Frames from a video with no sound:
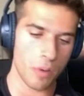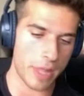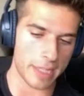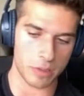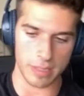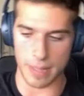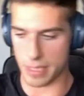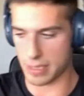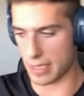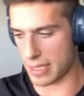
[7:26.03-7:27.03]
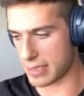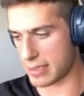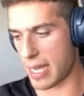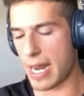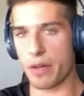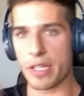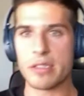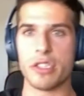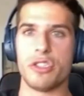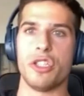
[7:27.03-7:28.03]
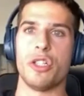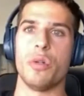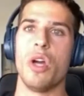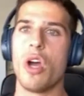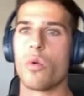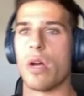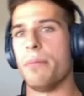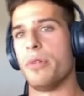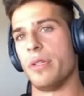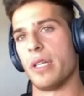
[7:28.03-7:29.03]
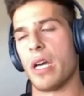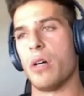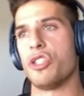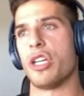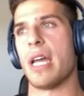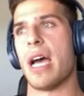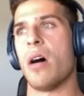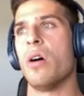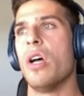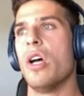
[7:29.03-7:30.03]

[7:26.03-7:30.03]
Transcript: That's what led me to the Inside Out Institute, where I'm doing the coaching now.